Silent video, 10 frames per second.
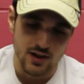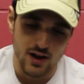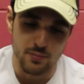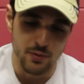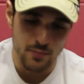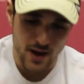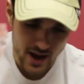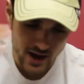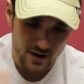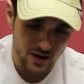I'll put my
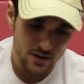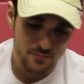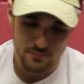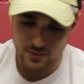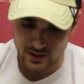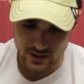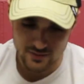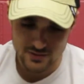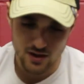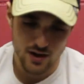hat on, my
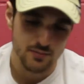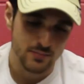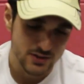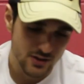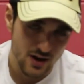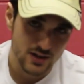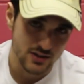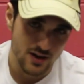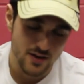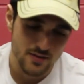gloves on, my socks
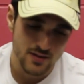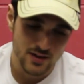on,